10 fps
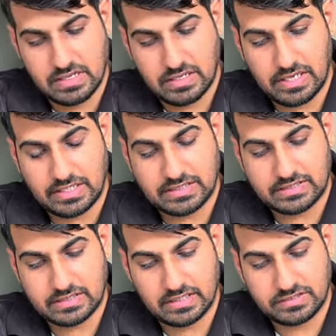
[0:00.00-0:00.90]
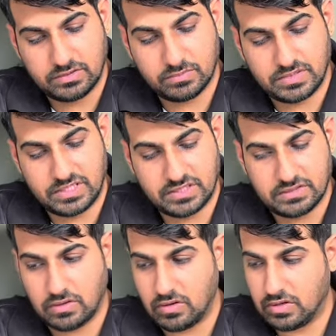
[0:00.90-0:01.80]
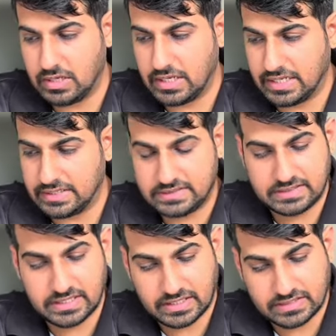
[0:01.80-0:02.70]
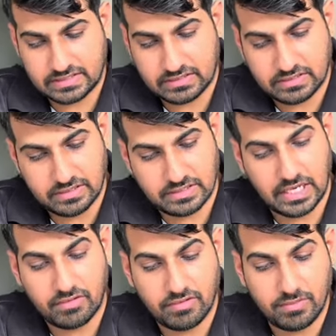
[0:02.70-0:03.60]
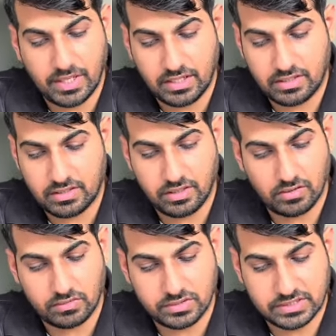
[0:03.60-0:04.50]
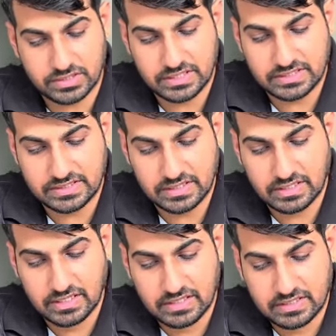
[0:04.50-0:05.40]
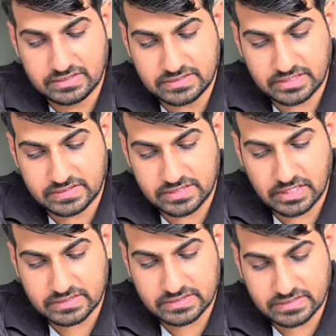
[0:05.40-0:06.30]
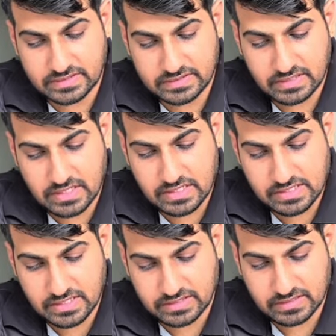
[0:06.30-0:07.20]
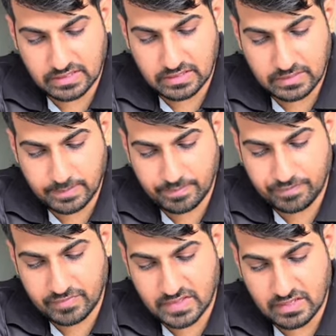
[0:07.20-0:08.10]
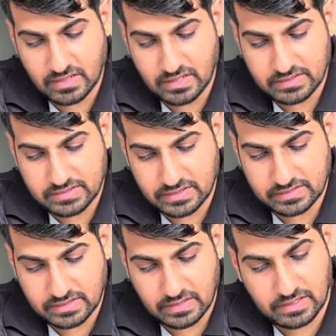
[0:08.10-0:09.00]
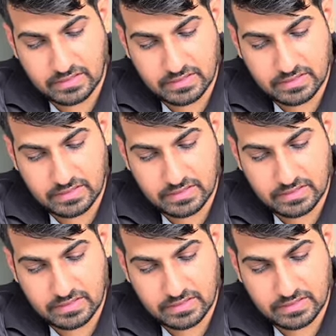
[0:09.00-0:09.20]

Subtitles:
let us assume these all as 6. That will make your question easy. 6R, 6R, 6R, 6R.